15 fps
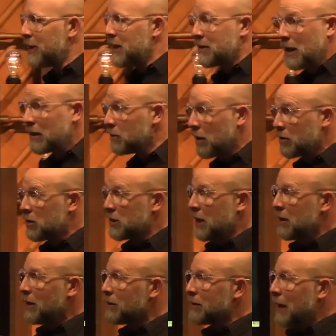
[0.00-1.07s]
because I don't
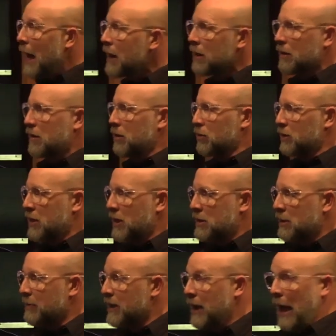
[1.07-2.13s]
understand a lot of the Old
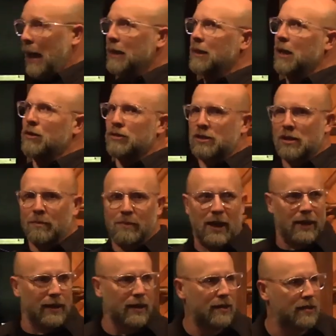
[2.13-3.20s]
Testament. Hello,
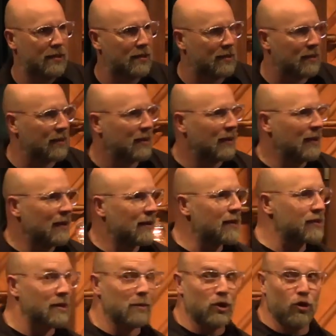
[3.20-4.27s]
somebody.
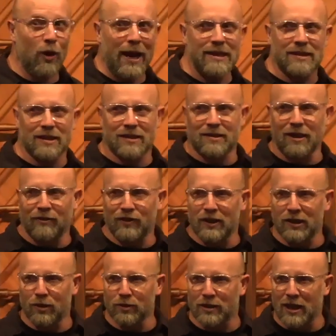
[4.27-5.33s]
There's some crazy stuff in
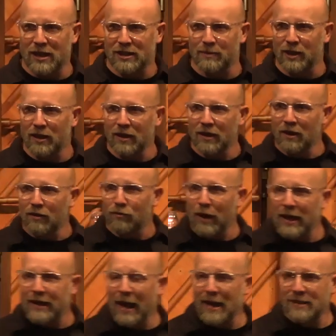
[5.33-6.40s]
the Old Testament.
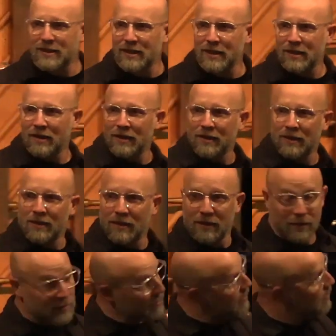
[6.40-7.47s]
Right, Casey?
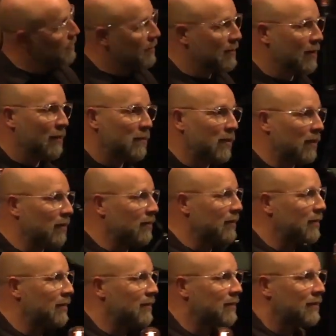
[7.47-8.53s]
Come on.
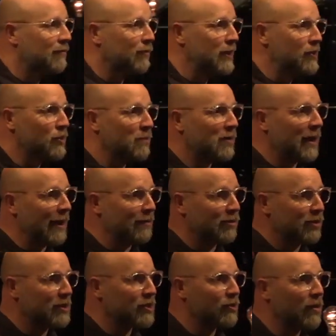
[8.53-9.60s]
Read your
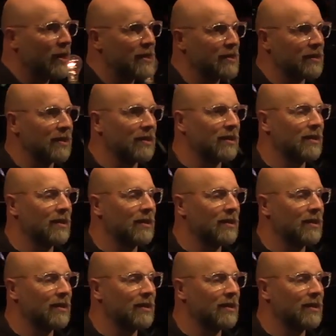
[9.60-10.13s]
Bible. It's crazy.